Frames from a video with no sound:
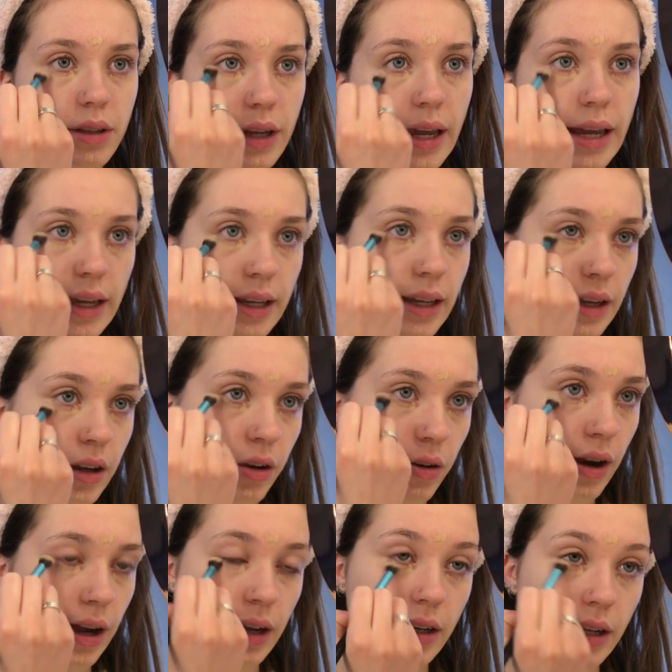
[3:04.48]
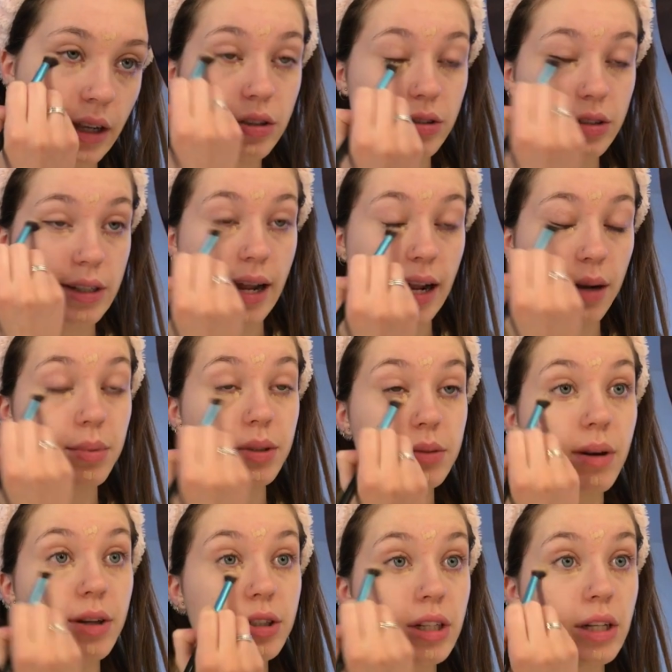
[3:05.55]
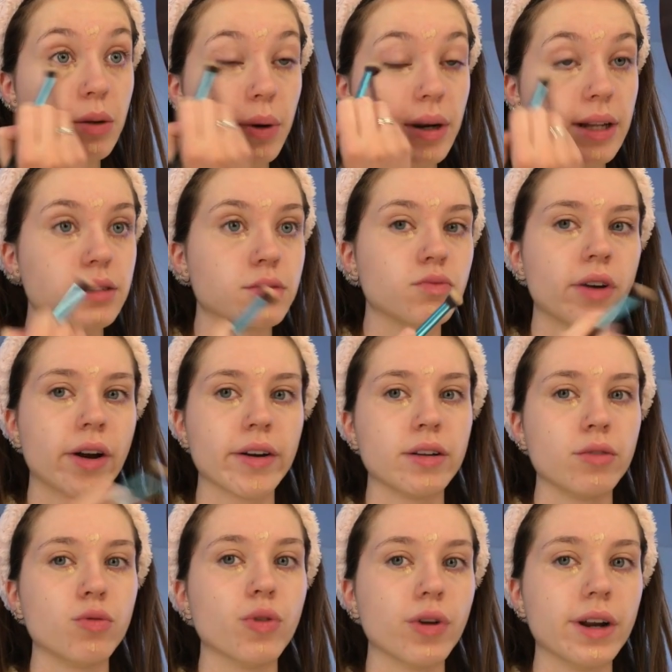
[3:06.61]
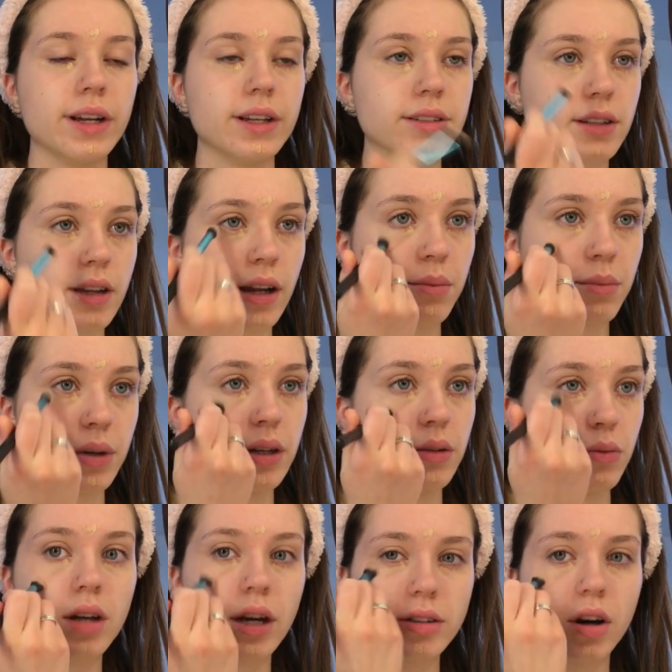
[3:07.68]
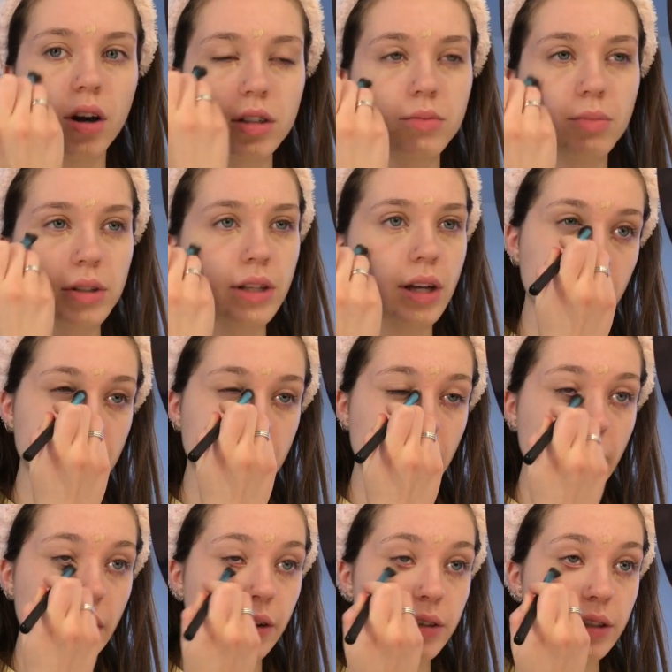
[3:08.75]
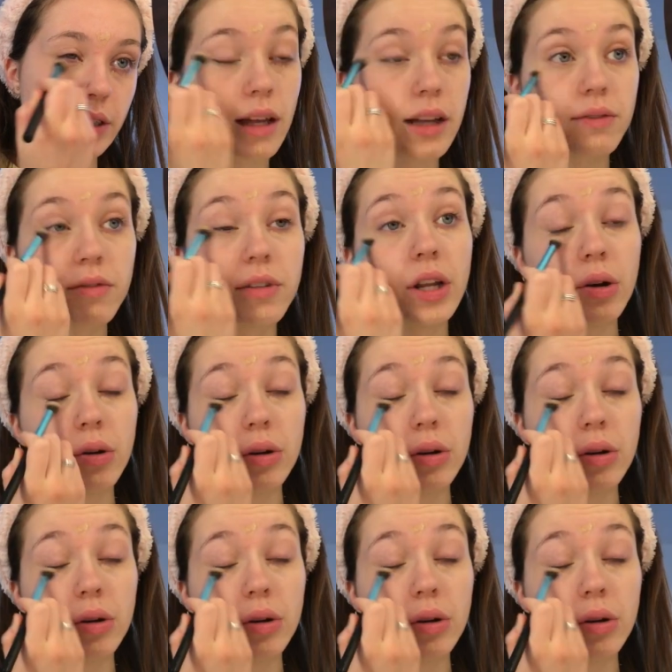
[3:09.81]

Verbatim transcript: caking your acne doesn't help, especially when it's very raised like mine was. I talked about that, my skincare routine. That video